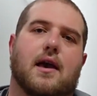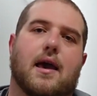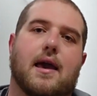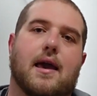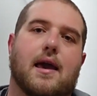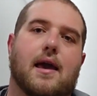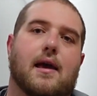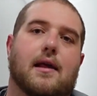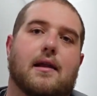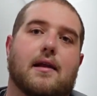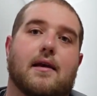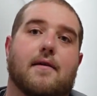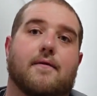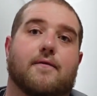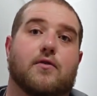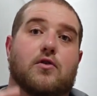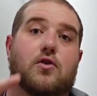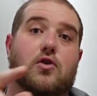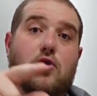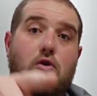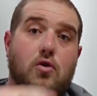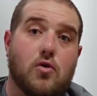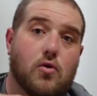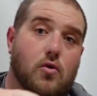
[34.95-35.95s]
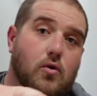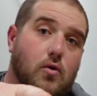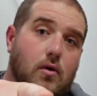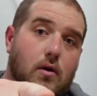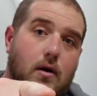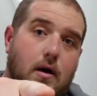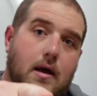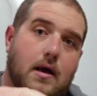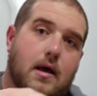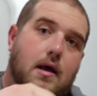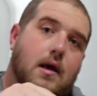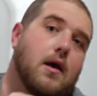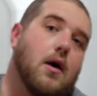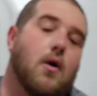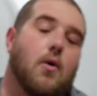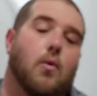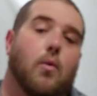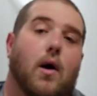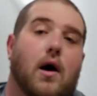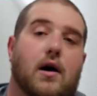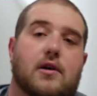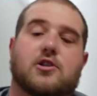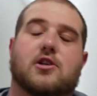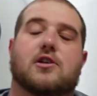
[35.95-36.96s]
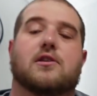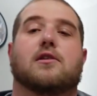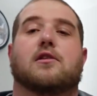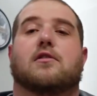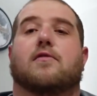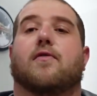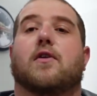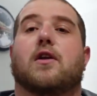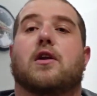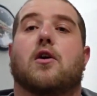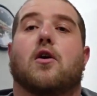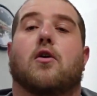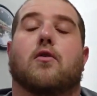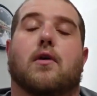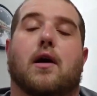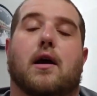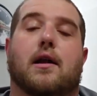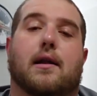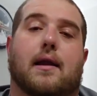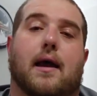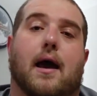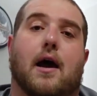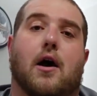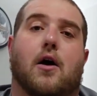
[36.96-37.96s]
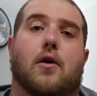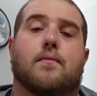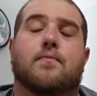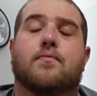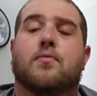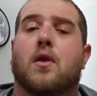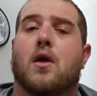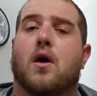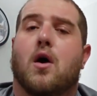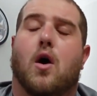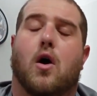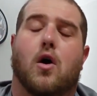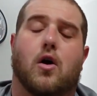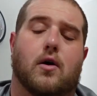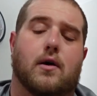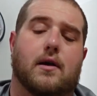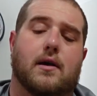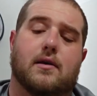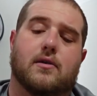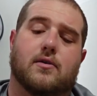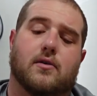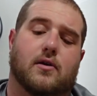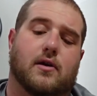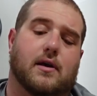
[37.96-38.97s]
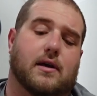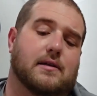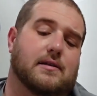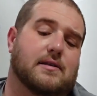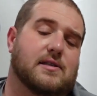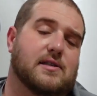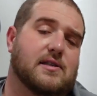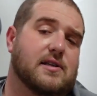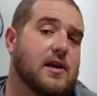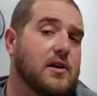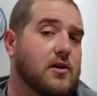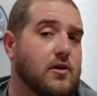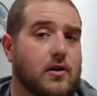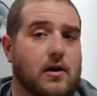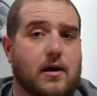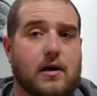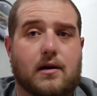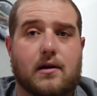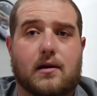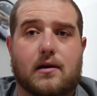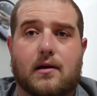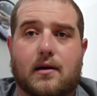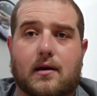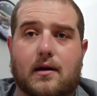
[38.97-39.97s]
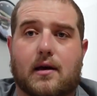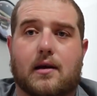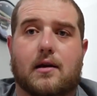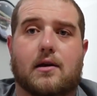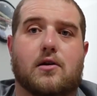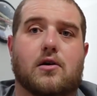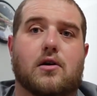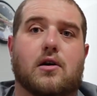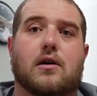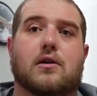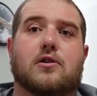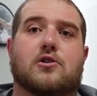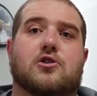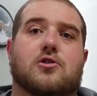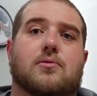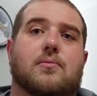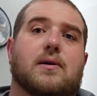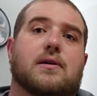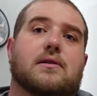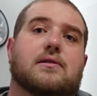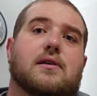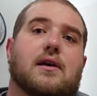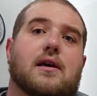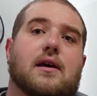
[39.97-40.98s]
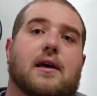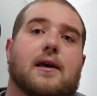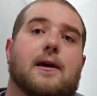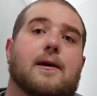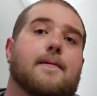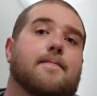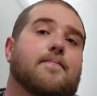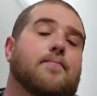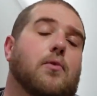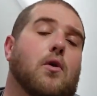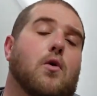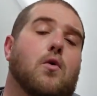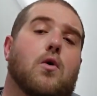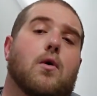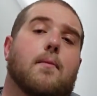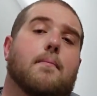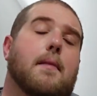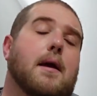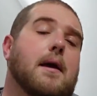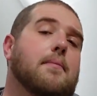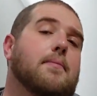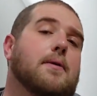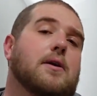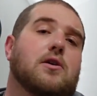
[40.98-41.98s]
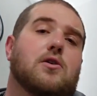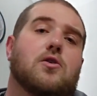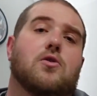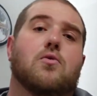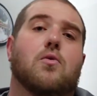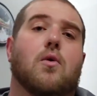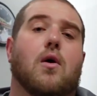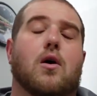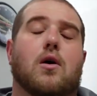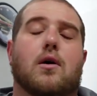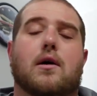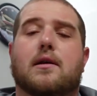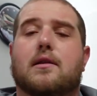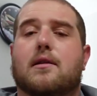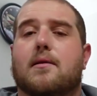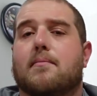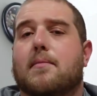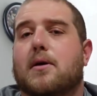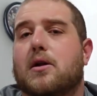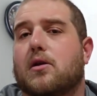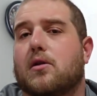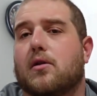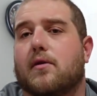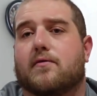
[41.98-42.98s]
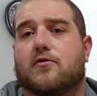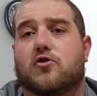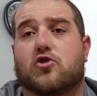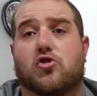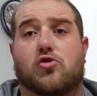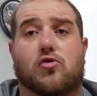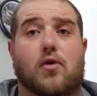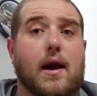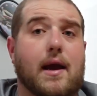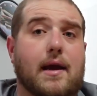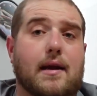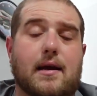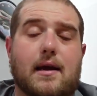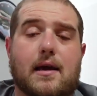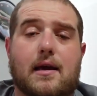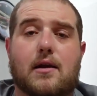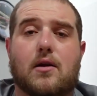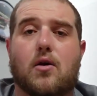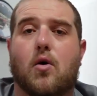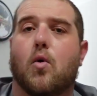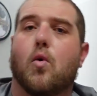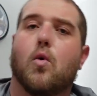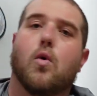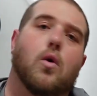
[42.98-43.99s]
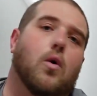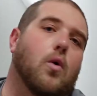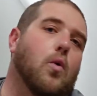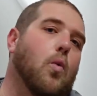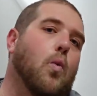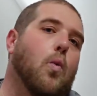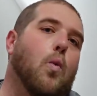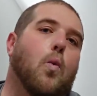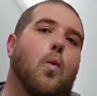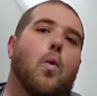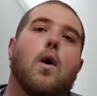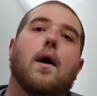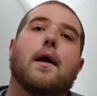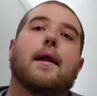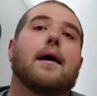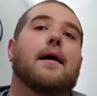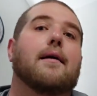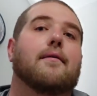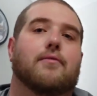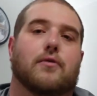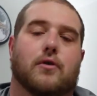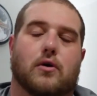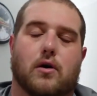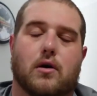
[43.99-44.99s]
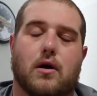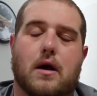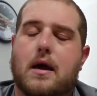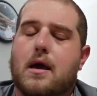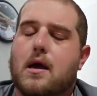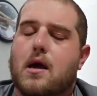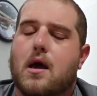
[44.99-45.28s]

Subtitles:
And if you, watching this video right now, are either considering getting your instrument ticket, or maybe you are in the middle of training or whatever,